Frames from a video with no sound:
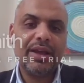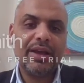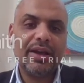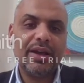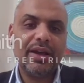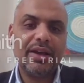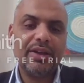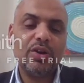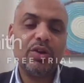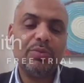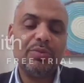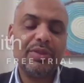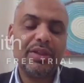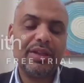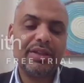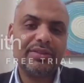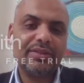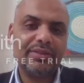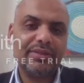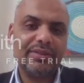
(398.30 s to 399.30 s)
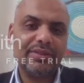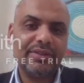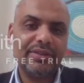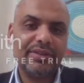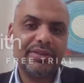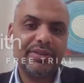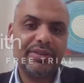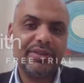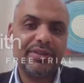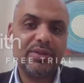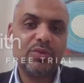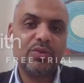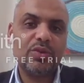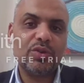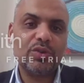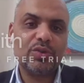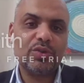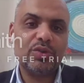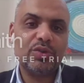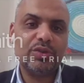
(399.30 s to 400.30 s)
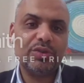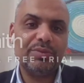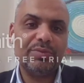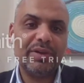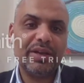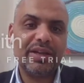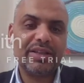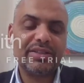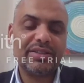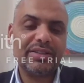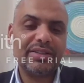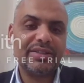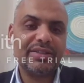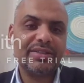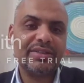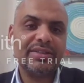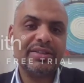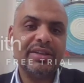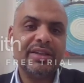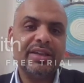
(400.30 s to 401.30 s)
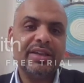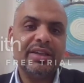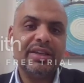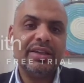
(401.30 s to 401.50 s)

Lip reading: I hope that the world could pass this